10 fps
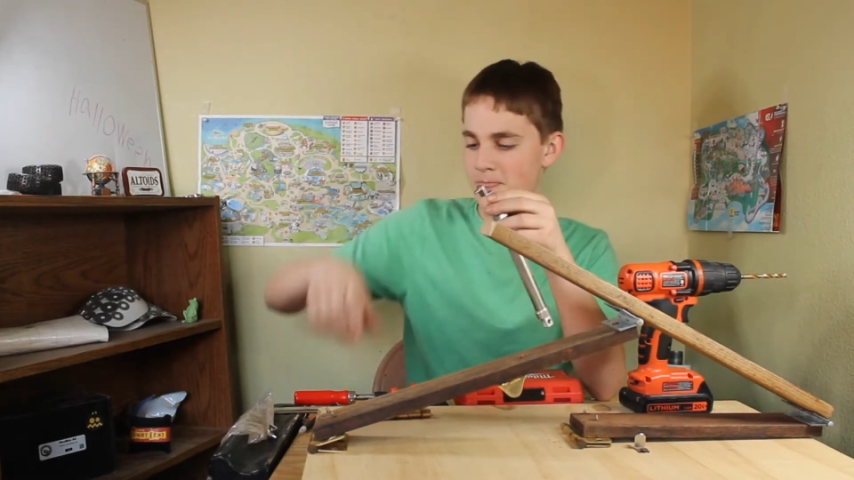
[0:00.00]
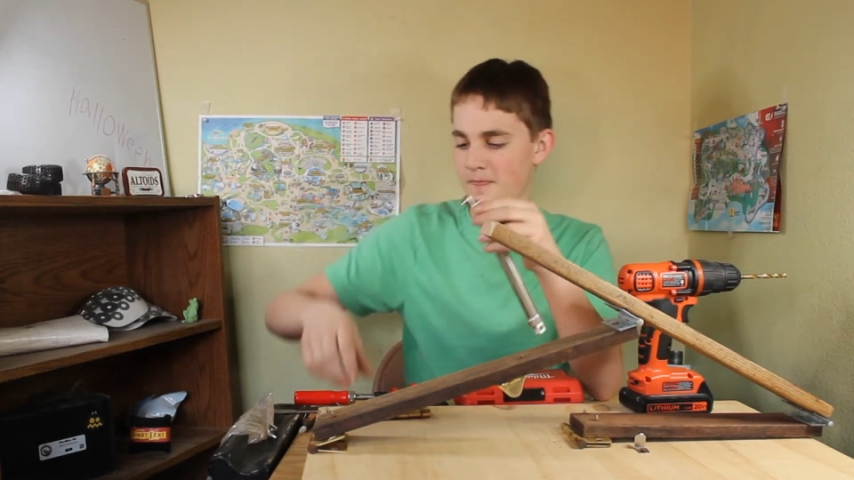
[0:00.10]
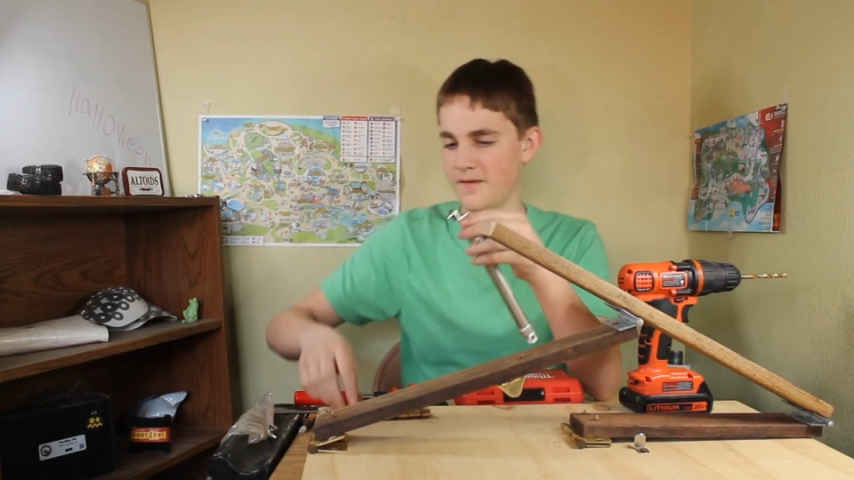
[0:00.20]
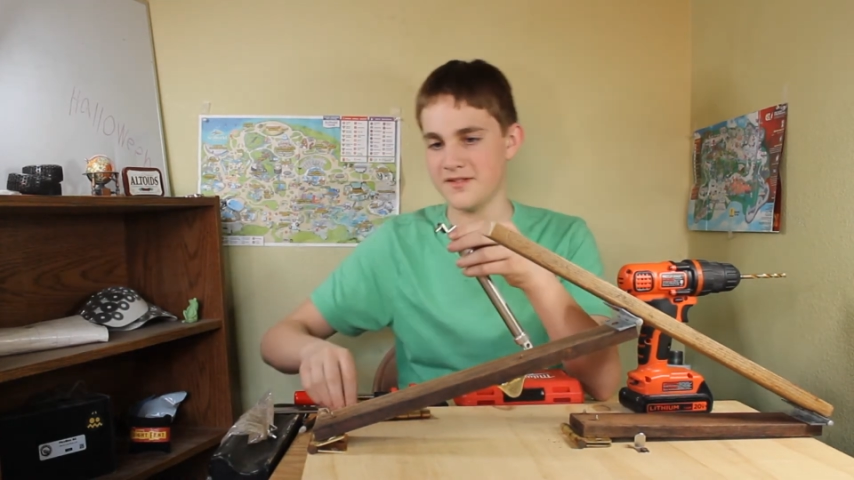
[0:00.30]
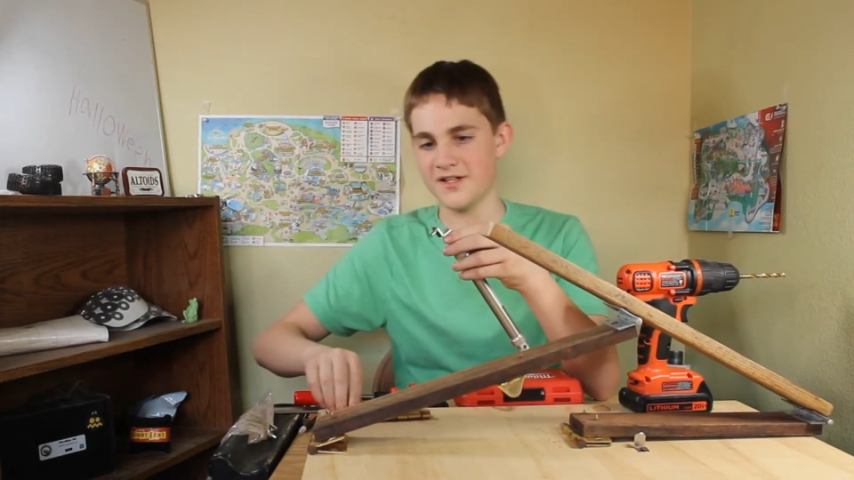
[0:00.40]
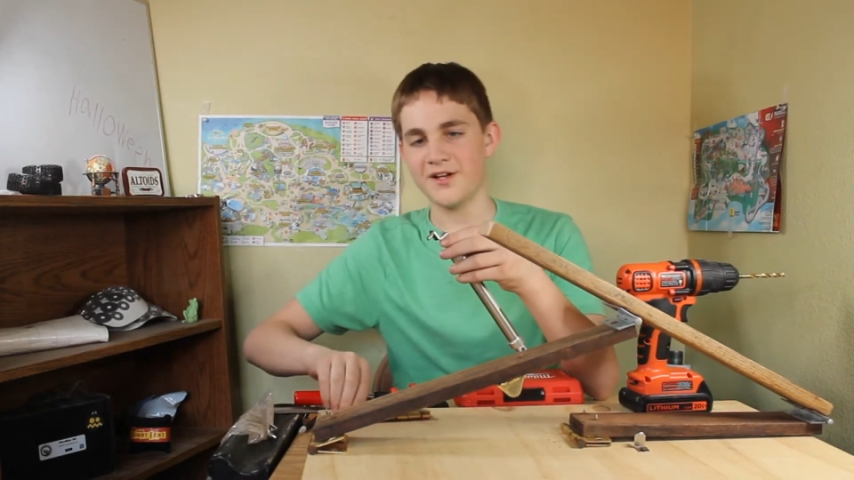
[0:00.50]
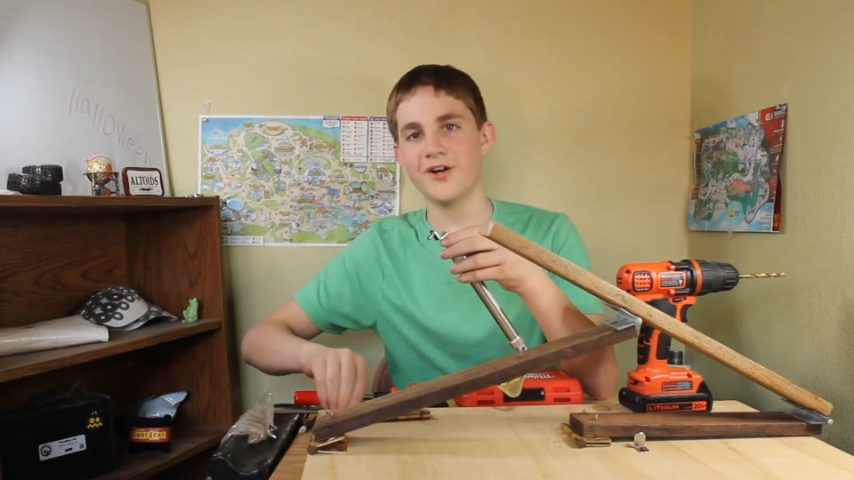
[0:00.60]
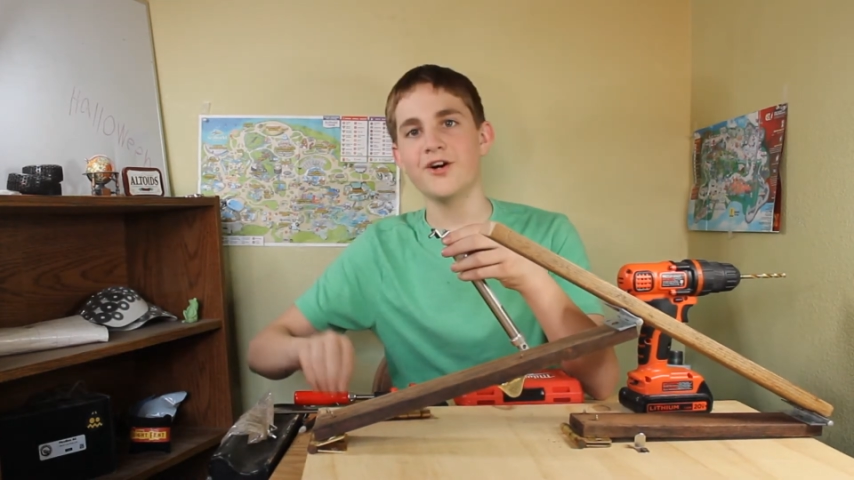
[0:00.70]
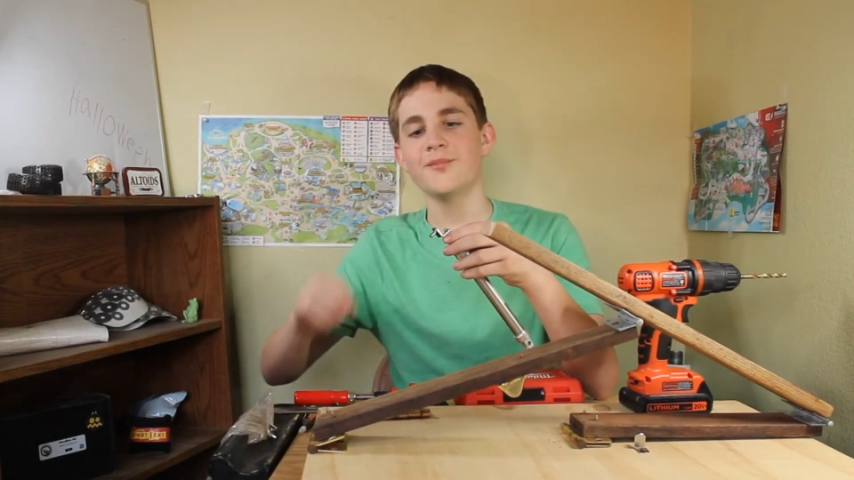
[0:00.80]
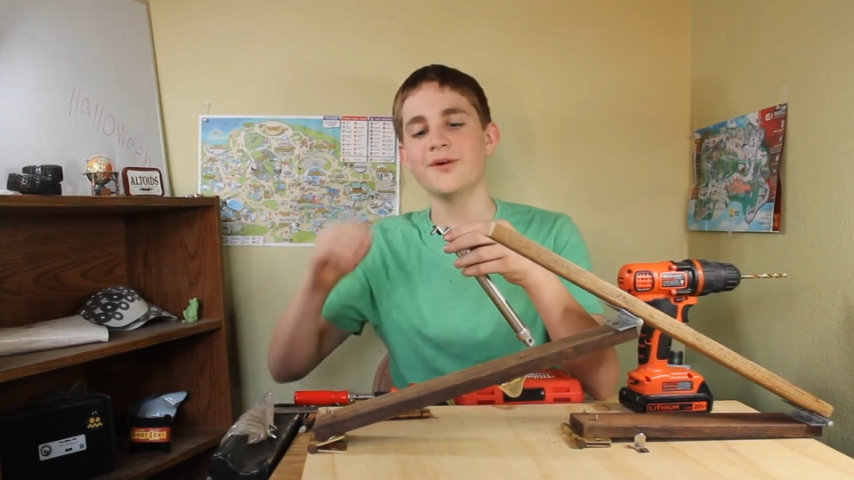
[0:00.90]
and then I
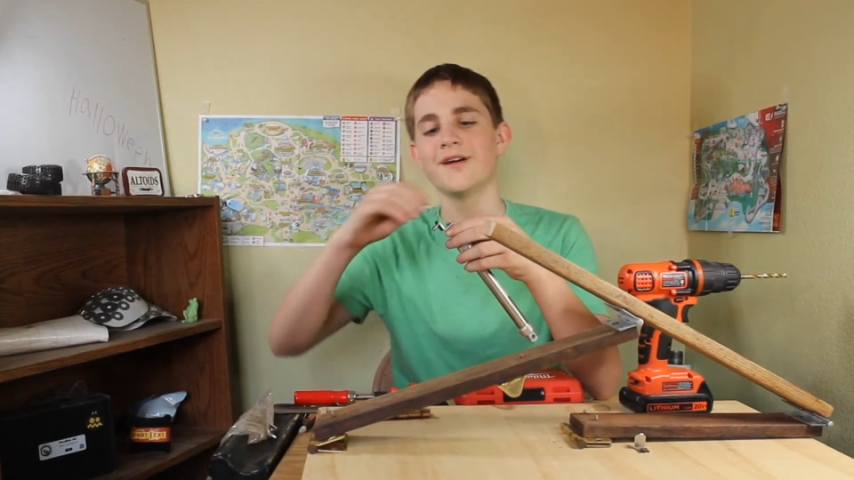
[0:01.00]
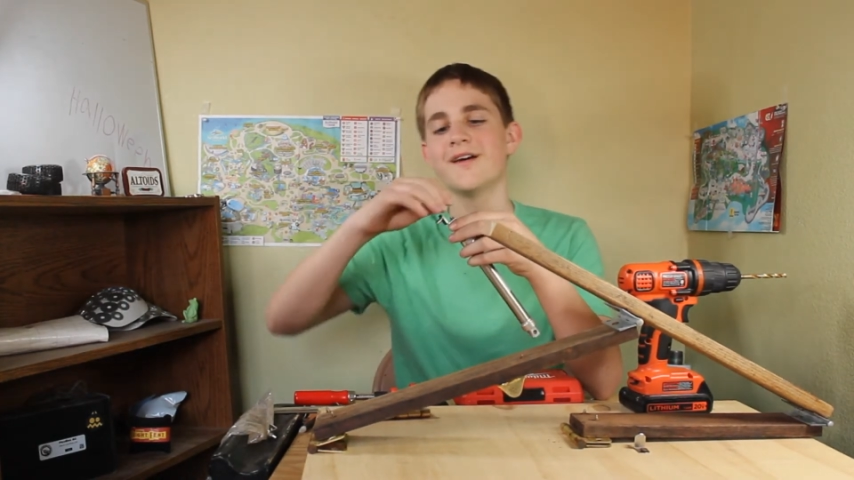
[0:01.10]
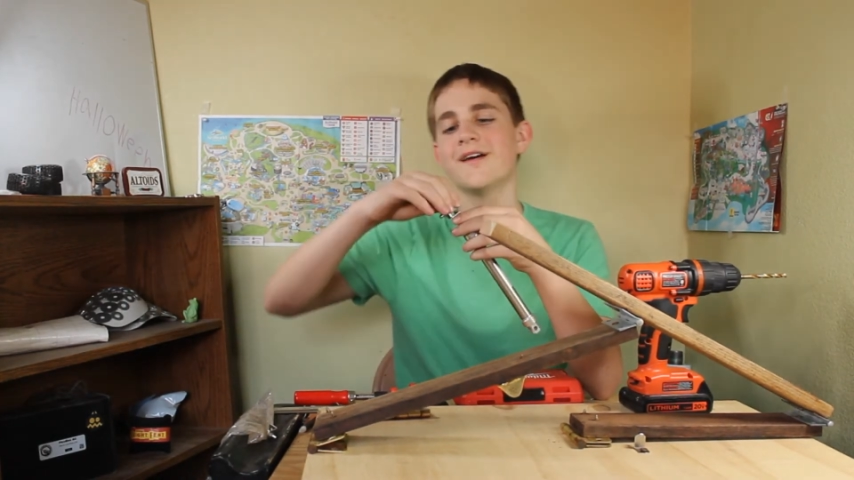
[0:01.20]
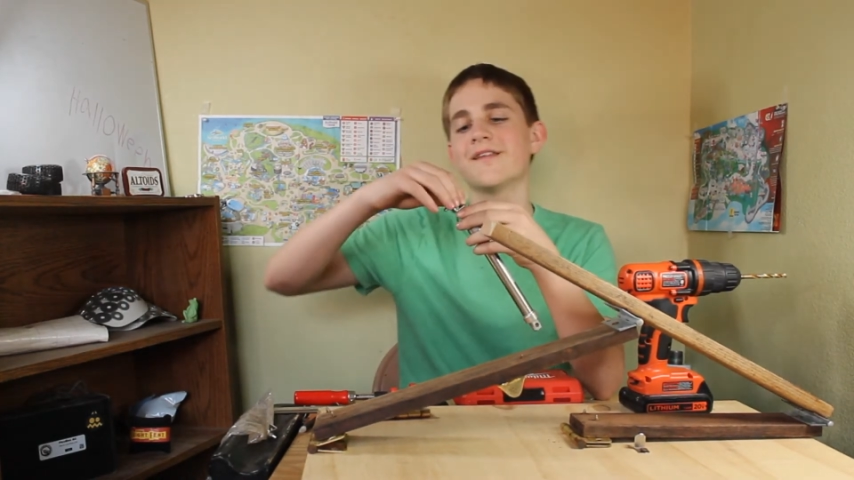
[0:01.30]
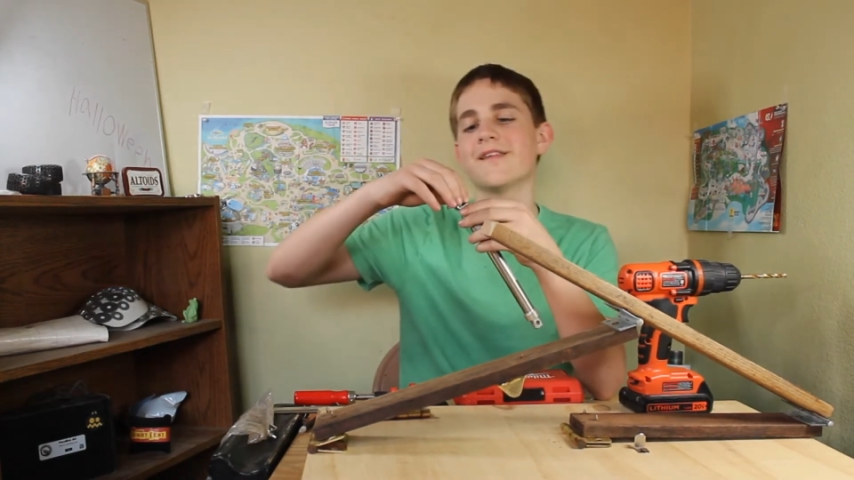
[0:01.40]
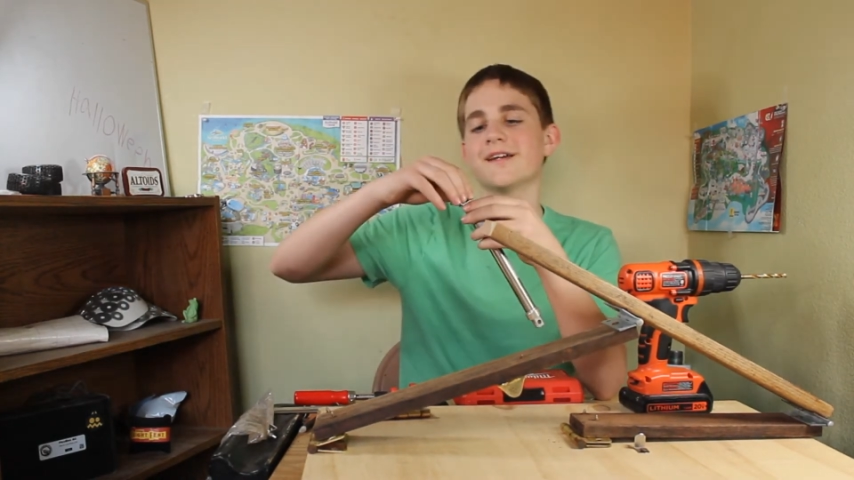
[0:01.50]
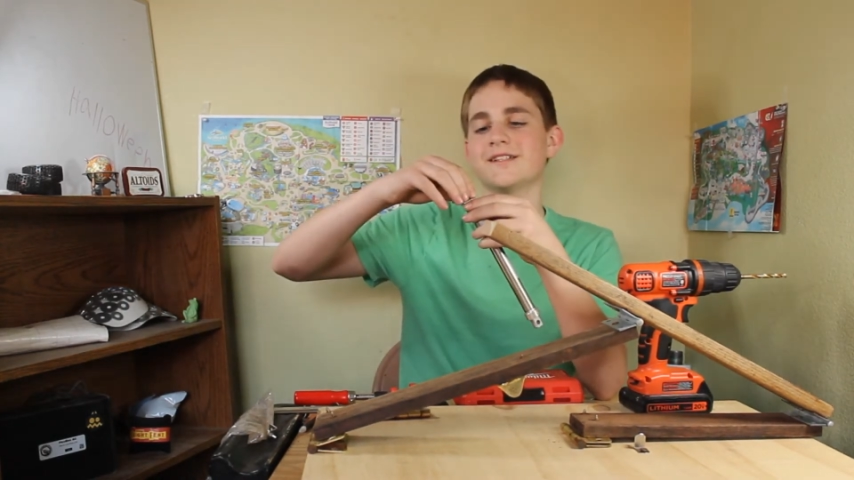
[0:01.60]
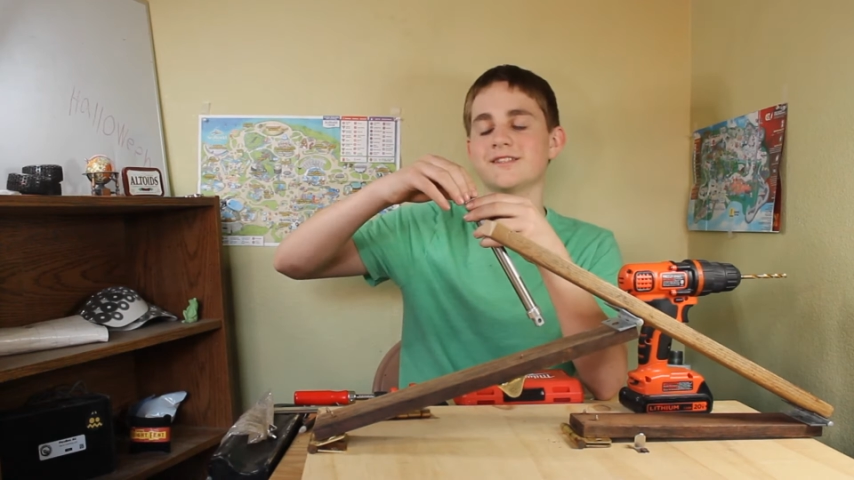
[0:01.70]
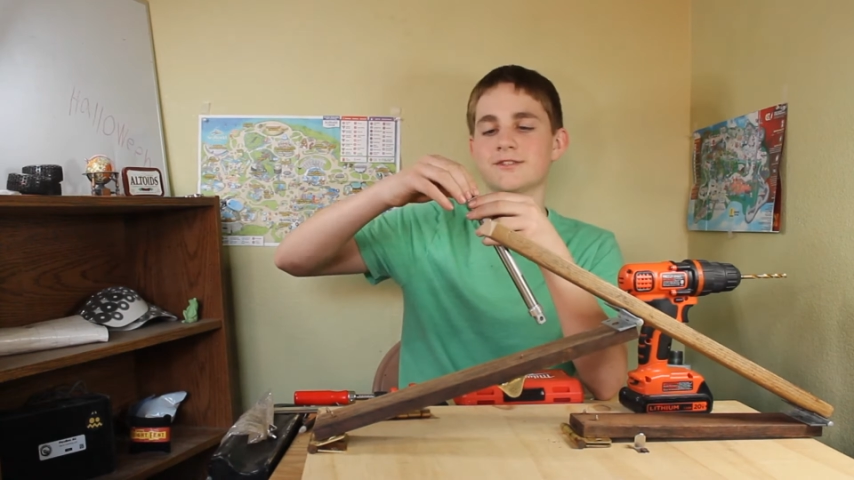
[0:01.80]
hope that I can just